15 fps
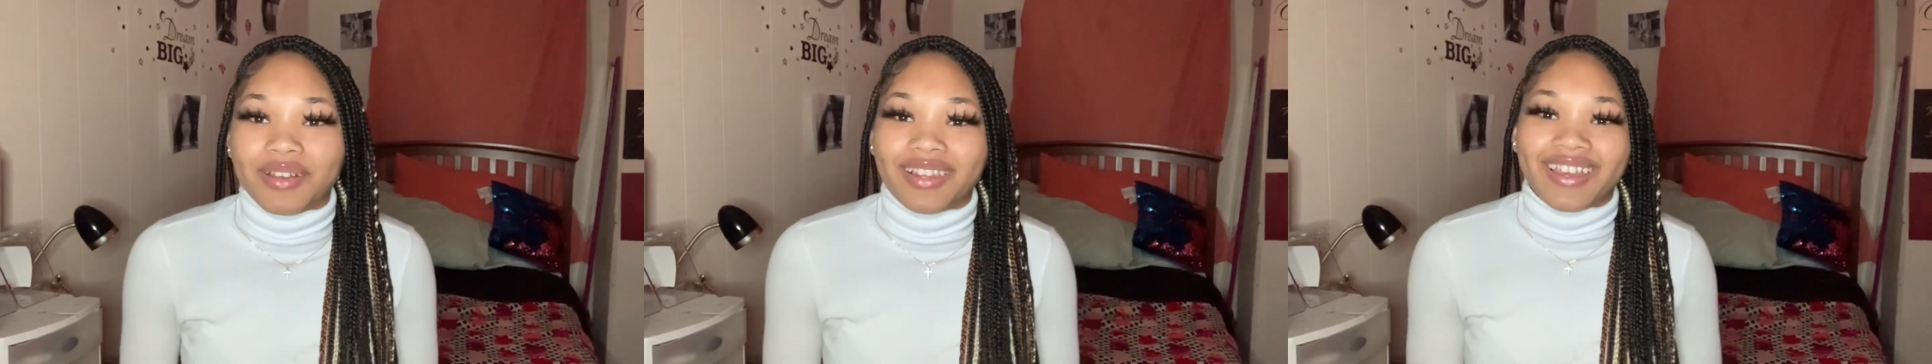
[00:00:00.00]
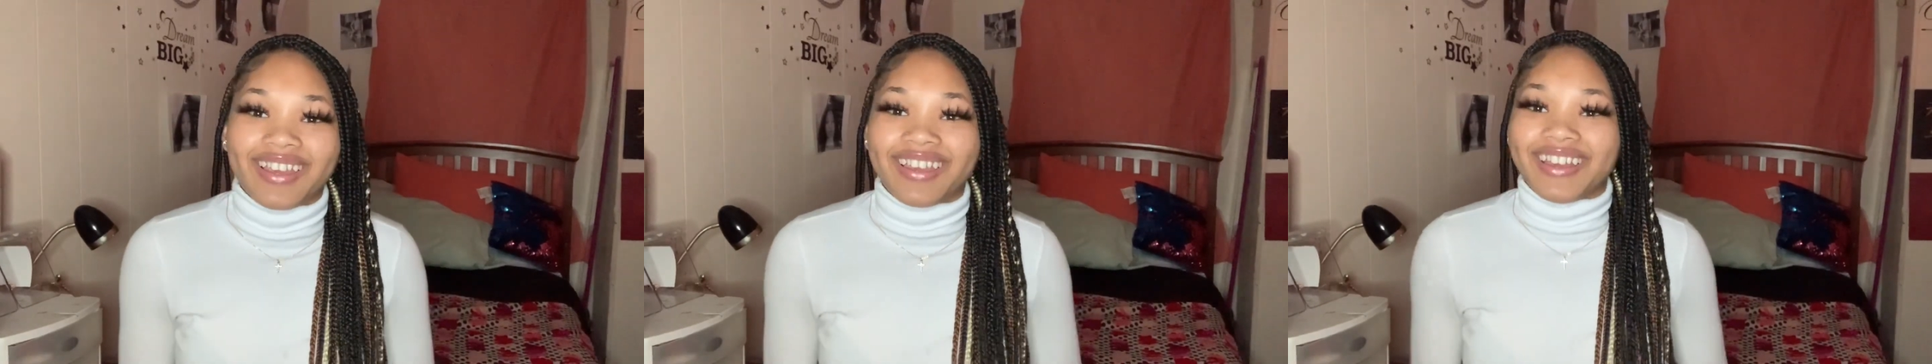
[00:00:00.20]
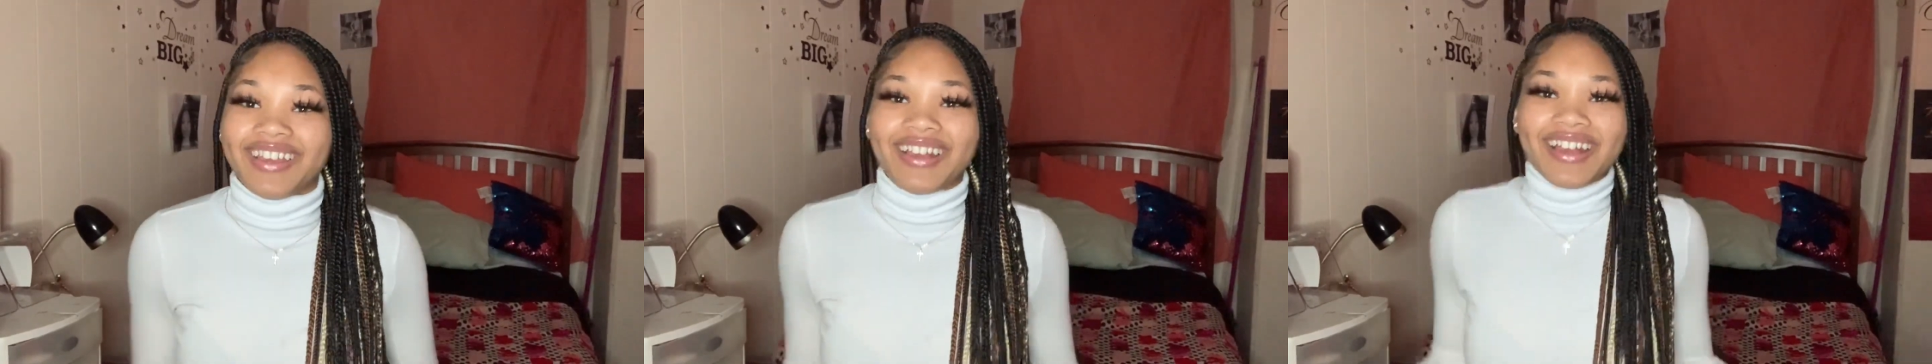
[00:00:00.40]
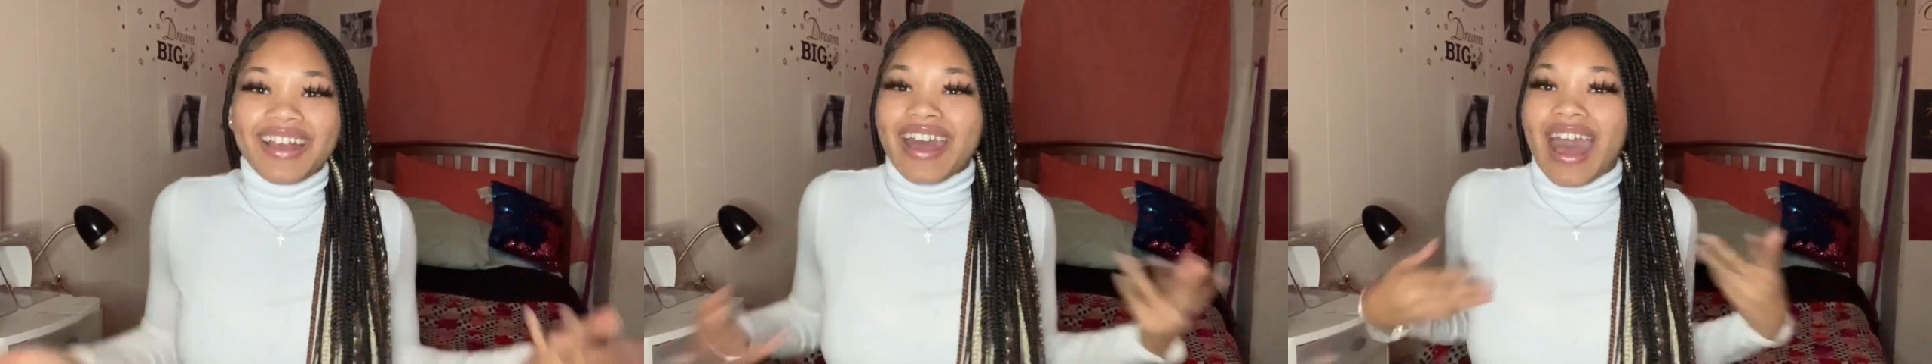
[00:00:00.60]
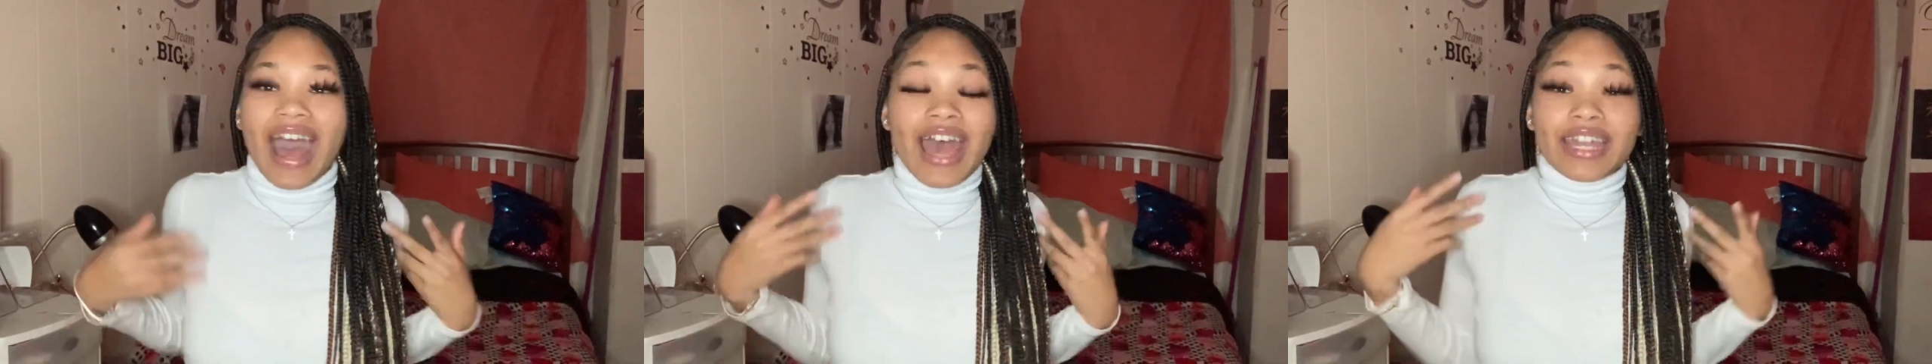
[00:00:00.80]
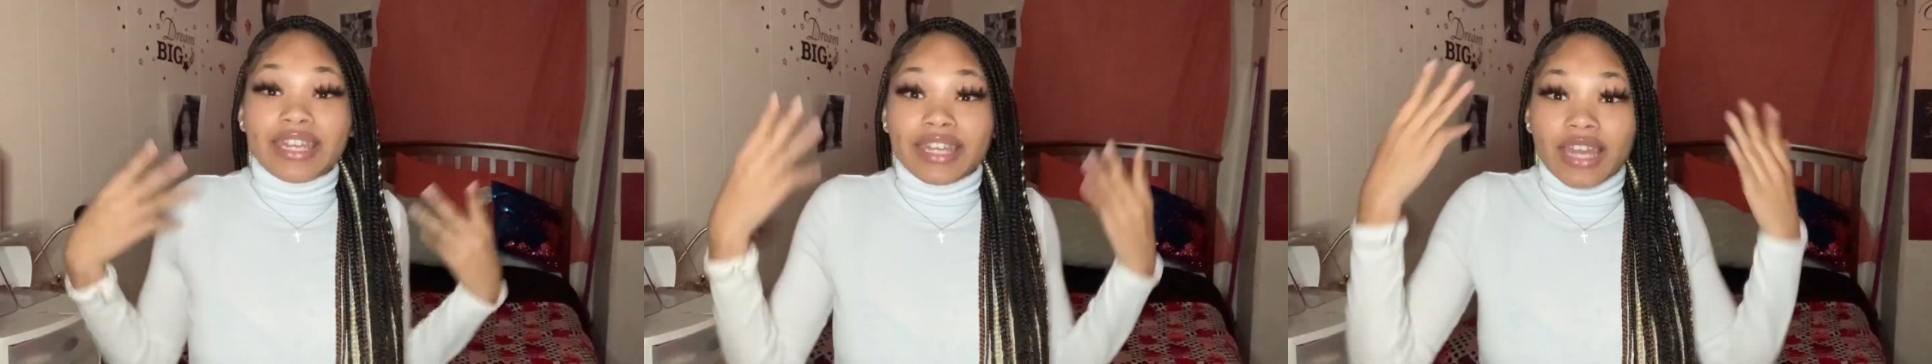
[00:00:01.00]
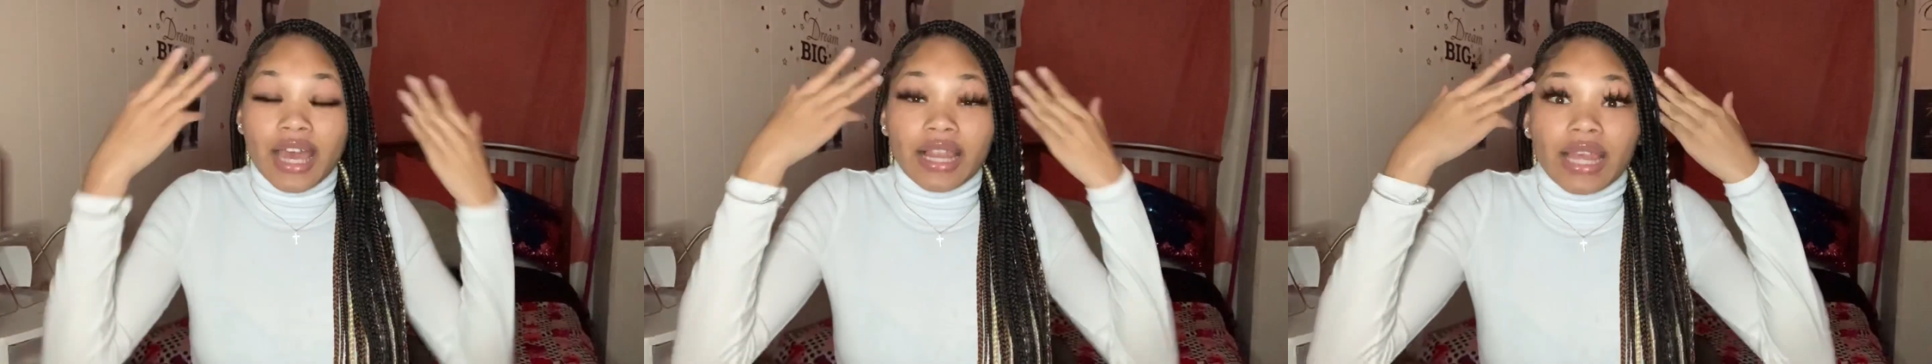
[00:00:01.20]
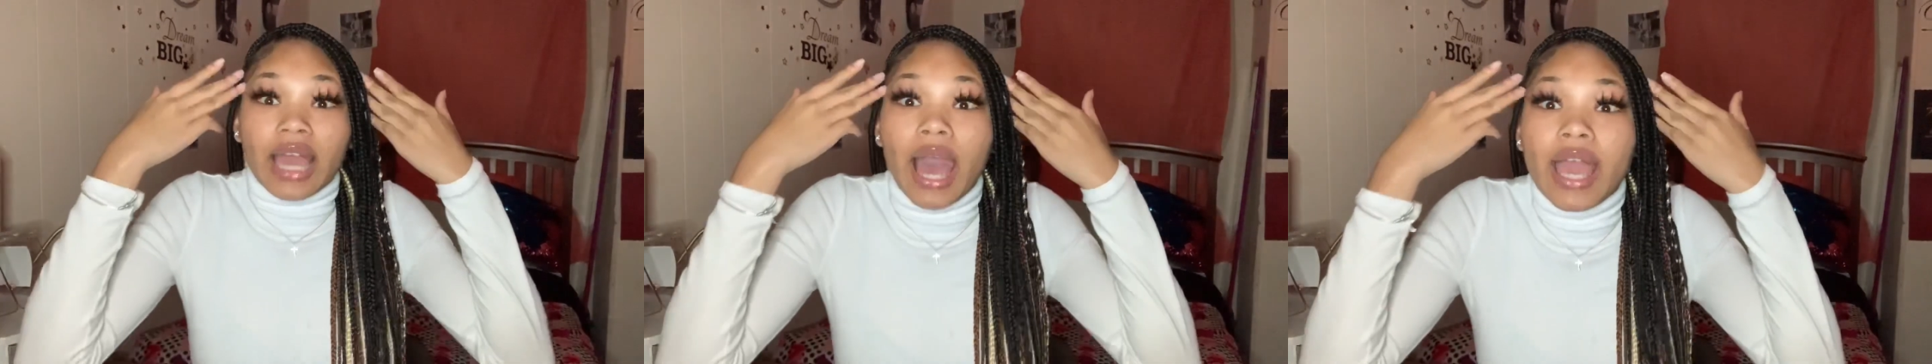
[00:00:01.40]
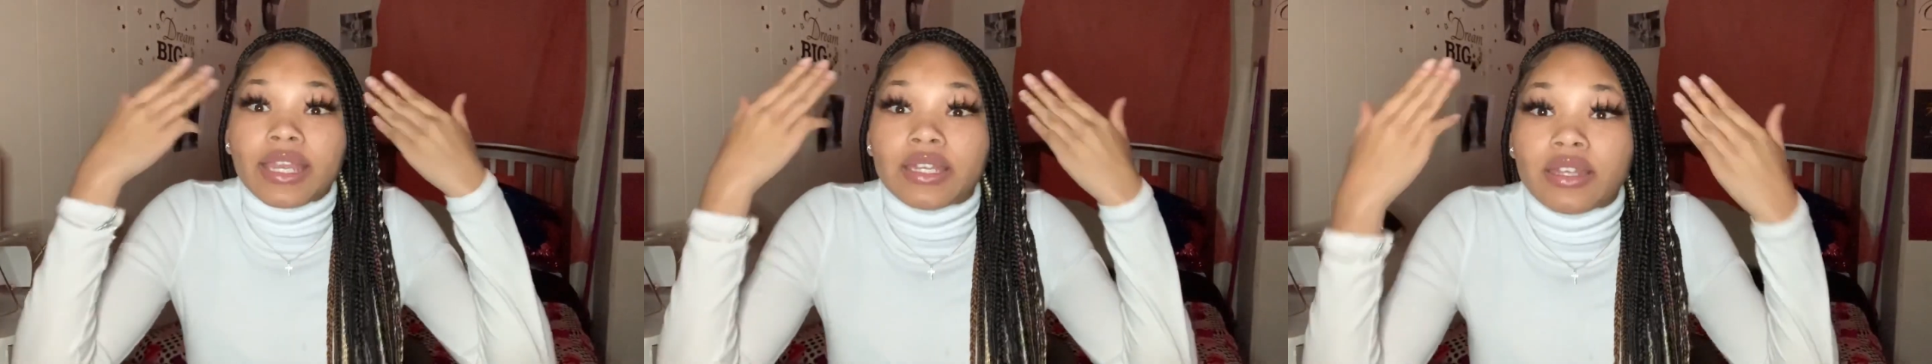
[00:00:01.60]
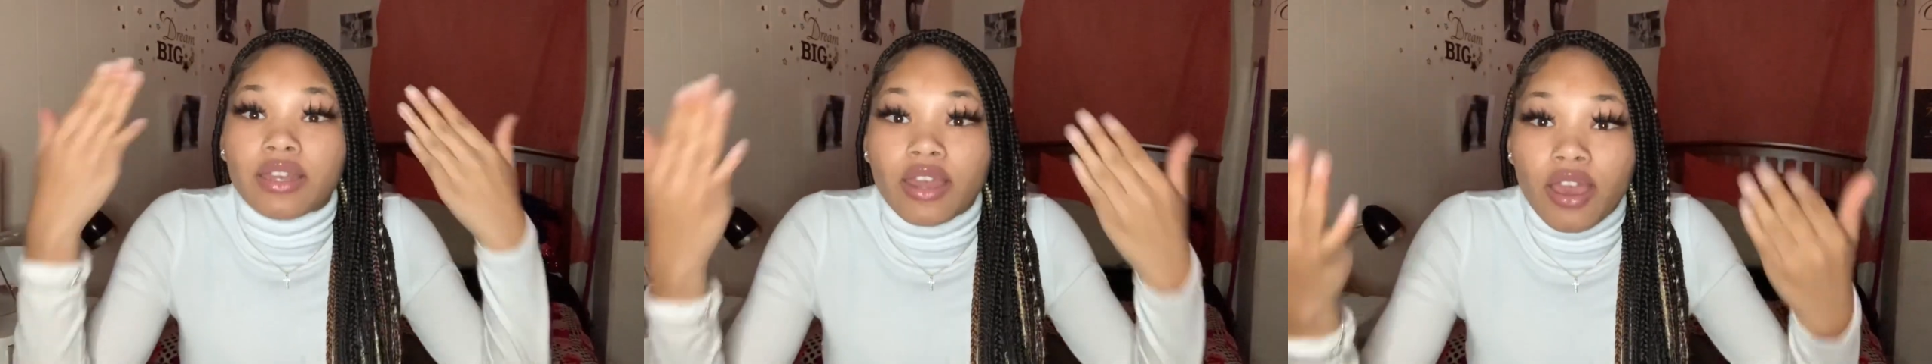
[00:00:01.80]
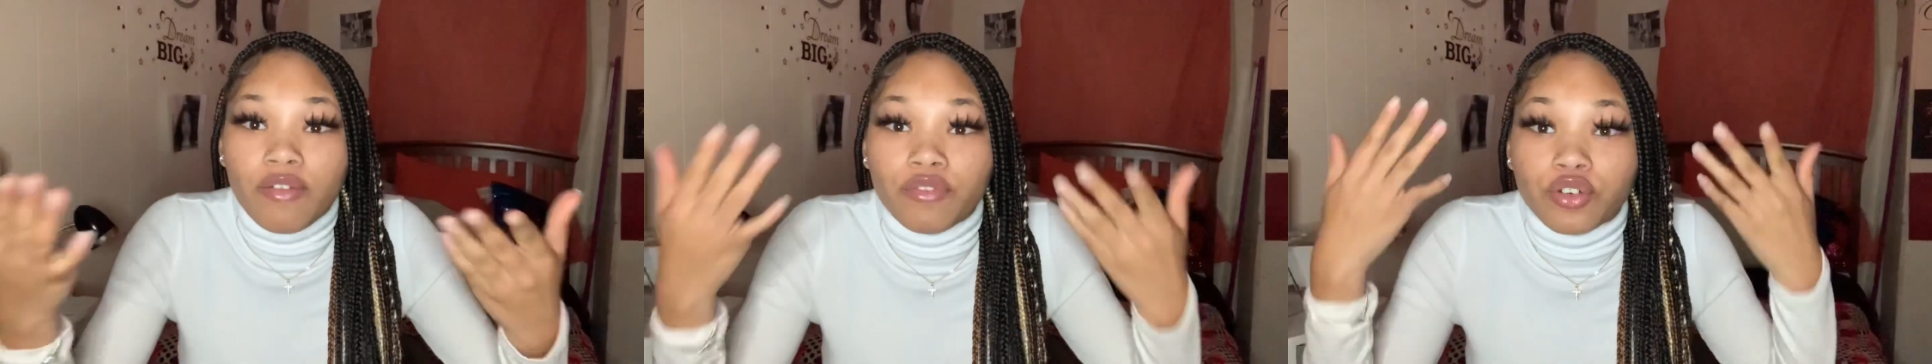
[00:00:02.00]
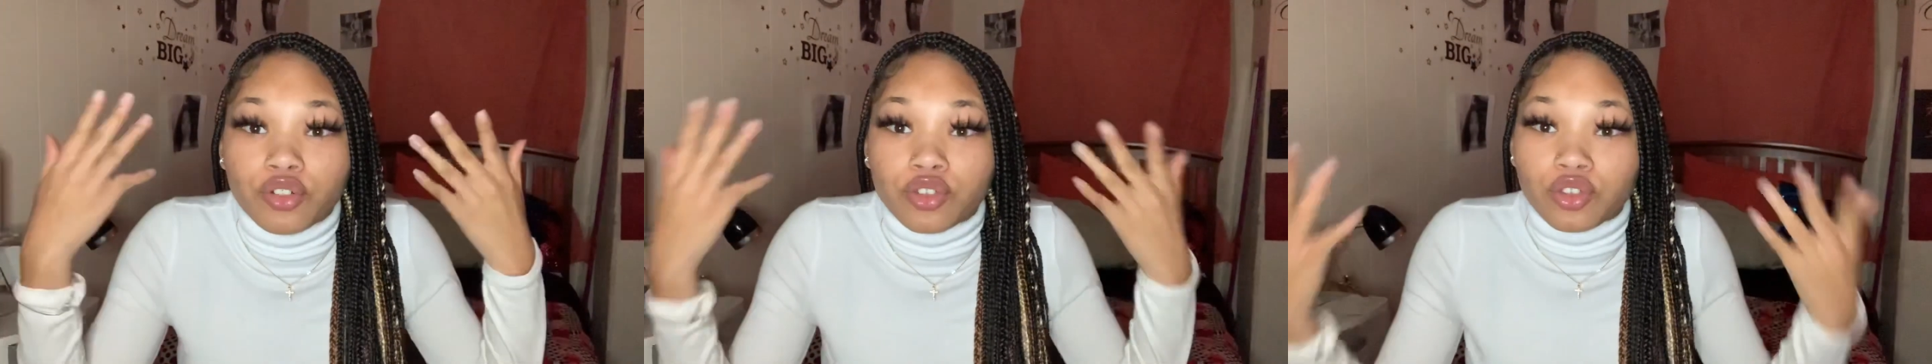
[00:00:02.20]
Like I never